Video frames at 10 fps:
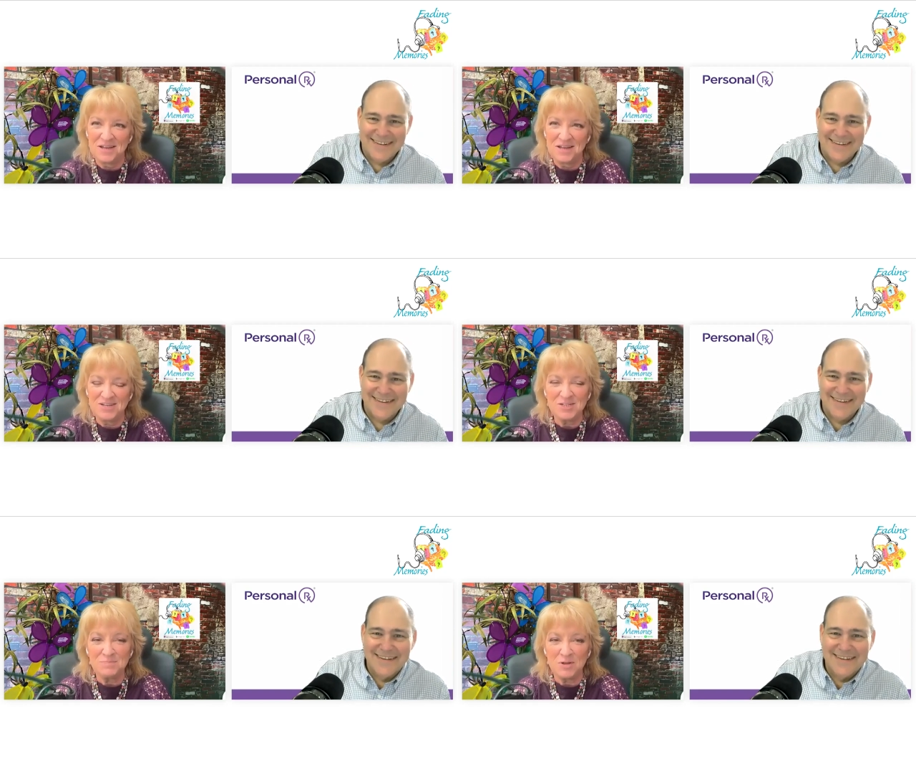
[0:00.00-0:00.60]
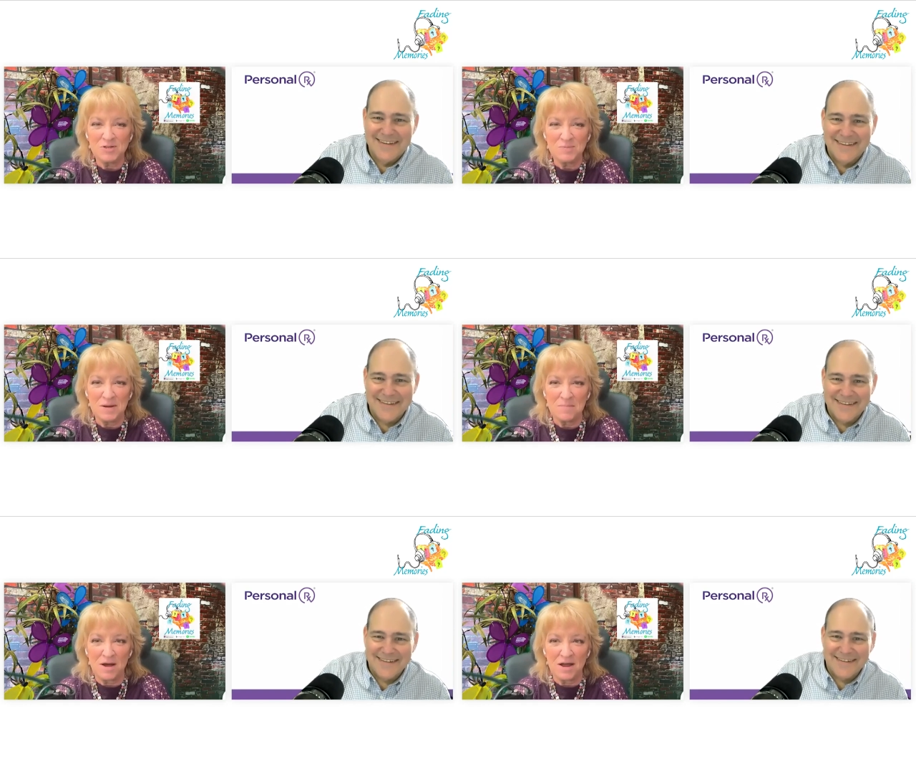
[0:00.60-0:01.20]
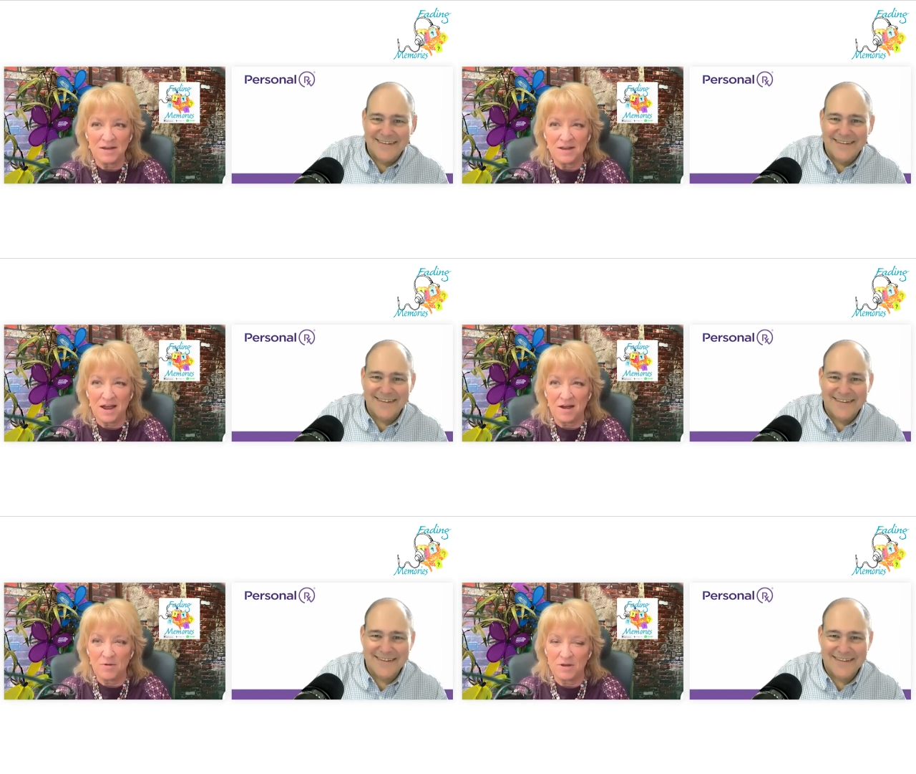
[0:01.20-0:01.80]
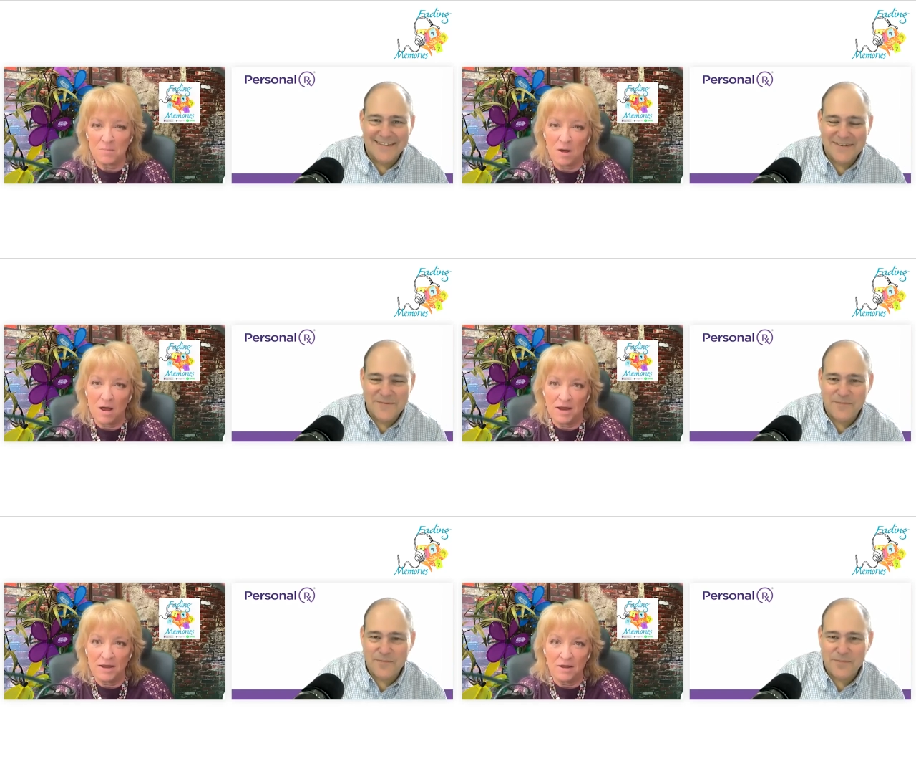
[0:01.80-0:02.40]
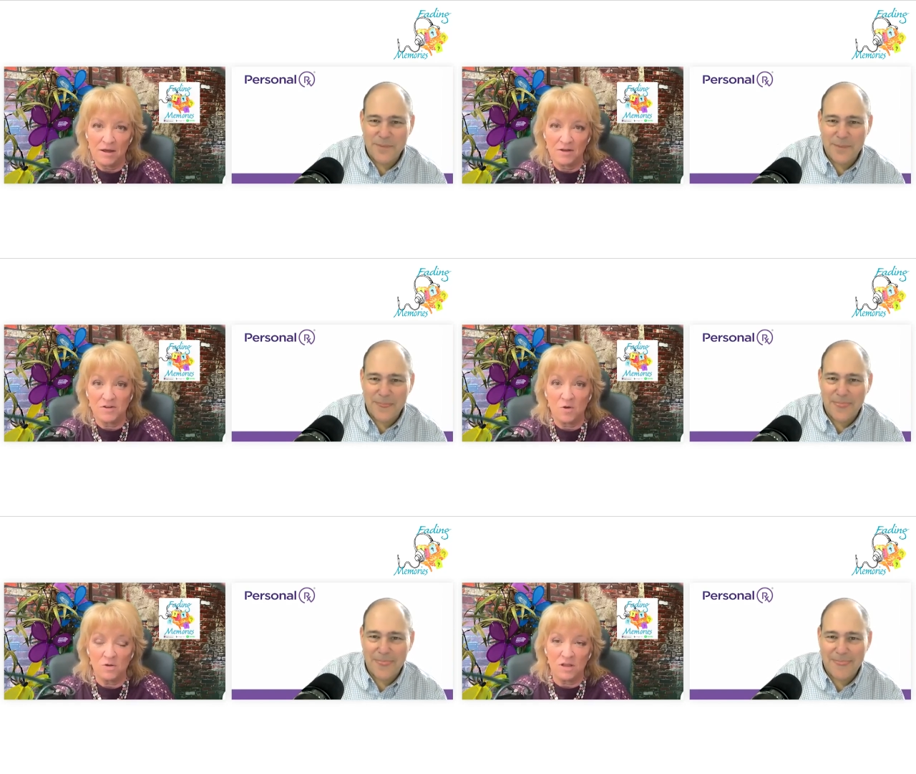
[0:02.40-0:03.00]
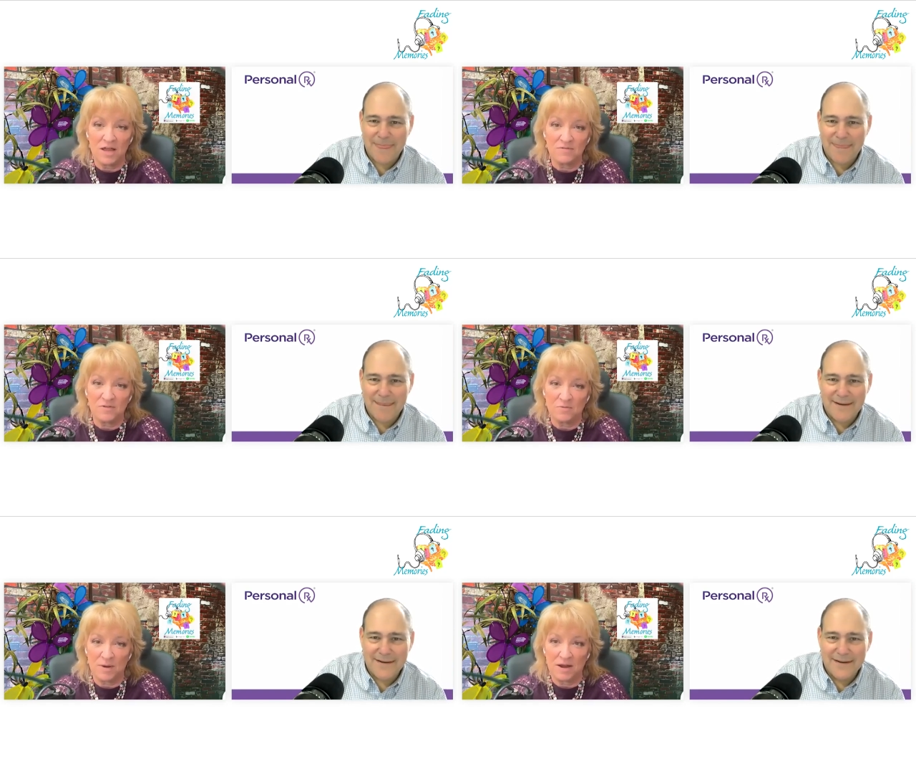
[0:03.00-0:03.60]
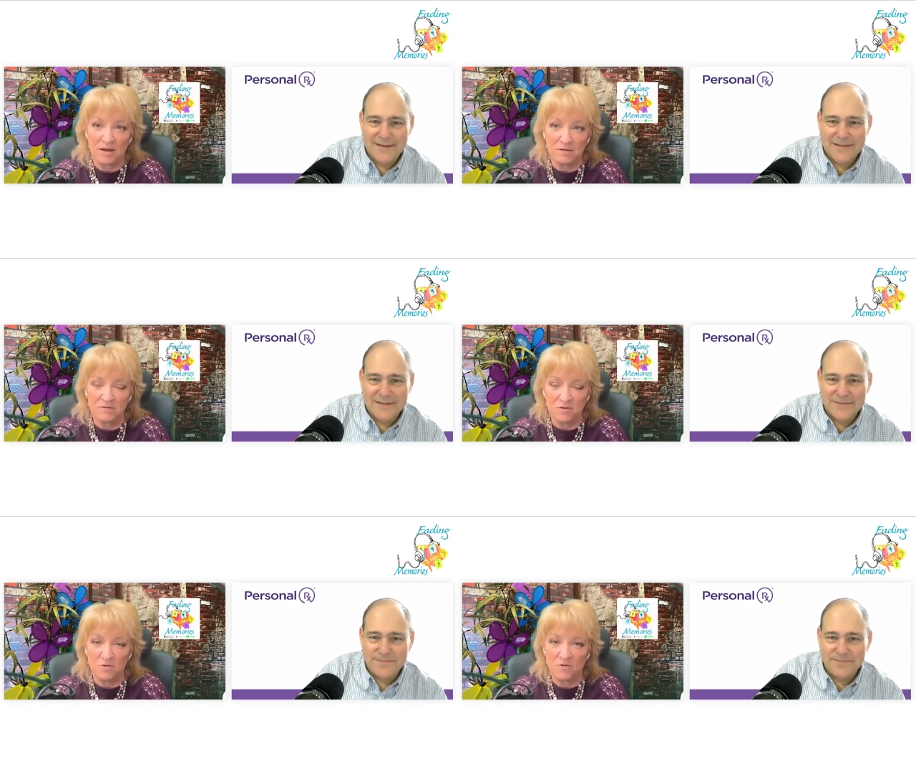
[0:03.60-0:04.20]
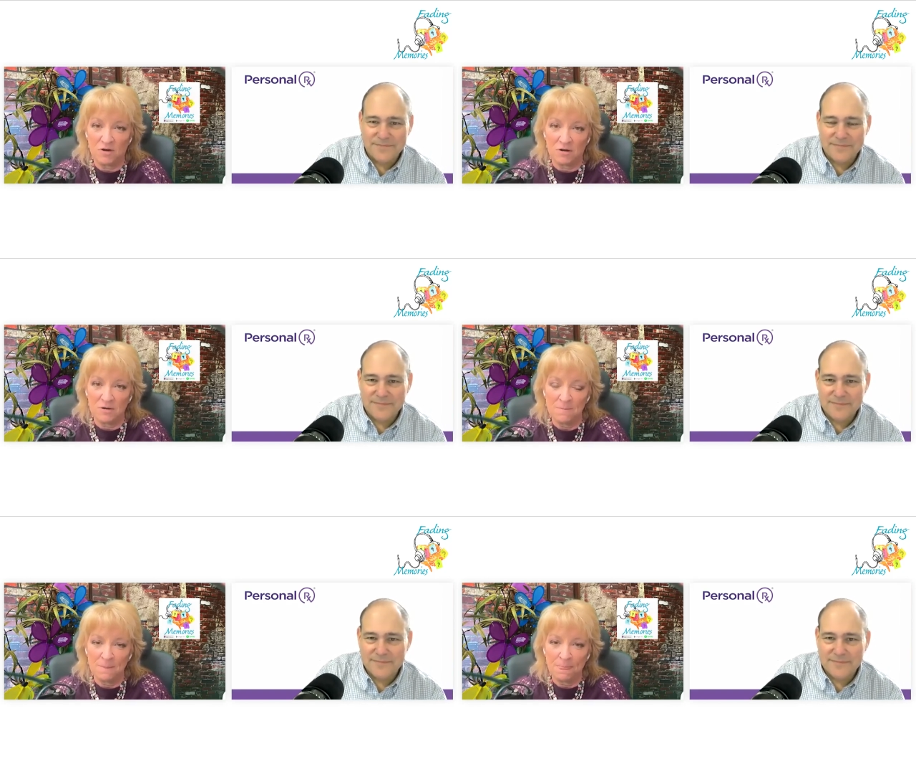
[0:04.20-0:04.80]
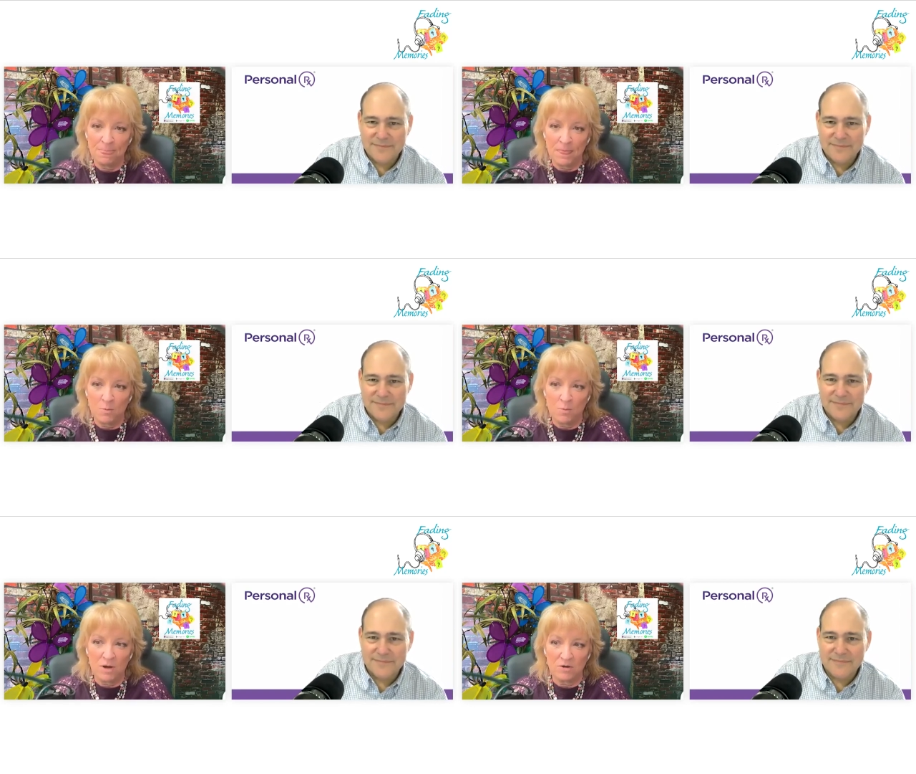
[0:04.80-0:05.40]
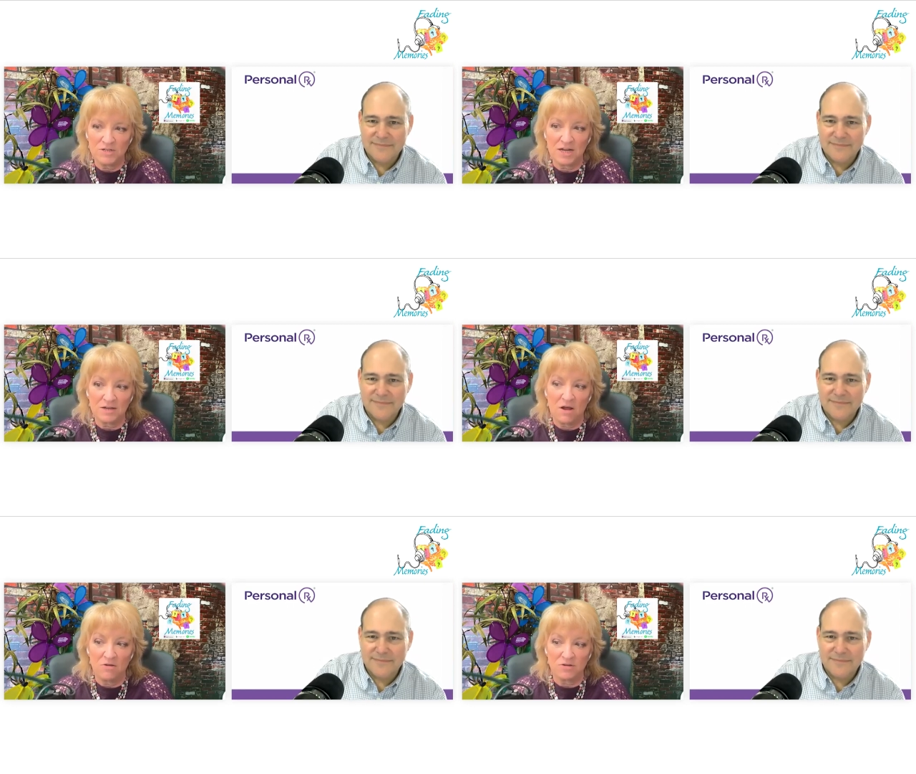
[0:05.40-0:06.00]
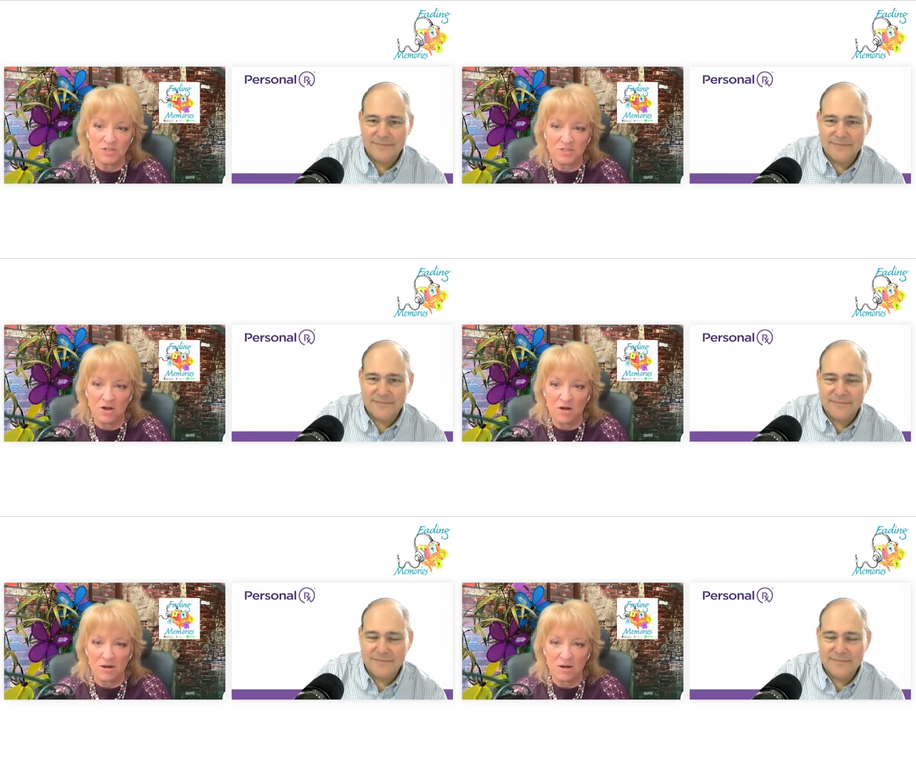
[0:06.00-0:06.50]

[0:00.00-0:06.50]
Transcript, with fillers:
Speaker 1: it just blows my mind how in my adult lifespan so far, where technology has gone.